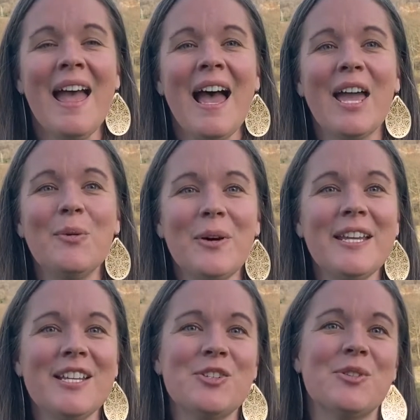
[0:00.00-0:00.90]
I want
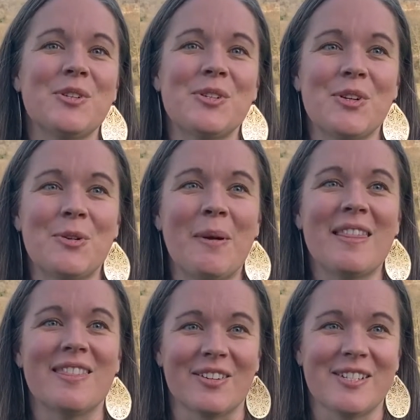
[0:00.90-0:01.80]
to introduce you to my
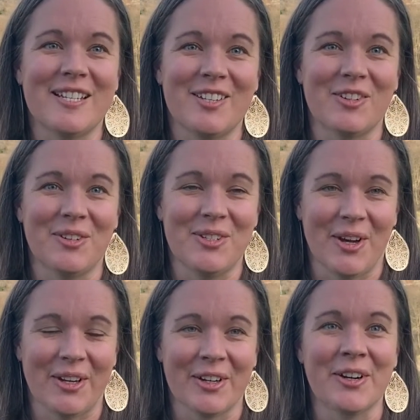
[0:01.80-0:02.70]
13-year-old
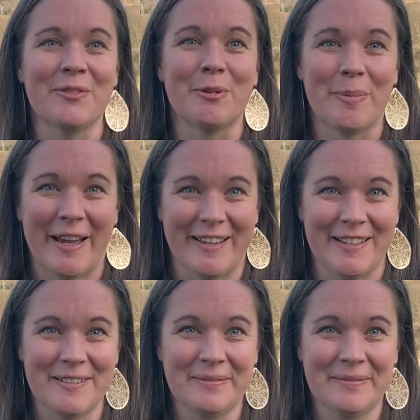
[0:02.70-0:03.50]
daughter, Rebekah.